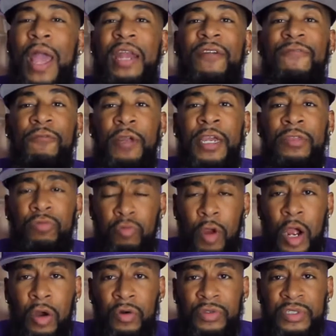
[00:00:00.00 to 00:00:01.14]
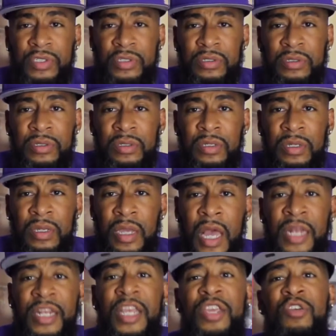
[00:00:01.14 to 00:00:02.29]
the free throws, then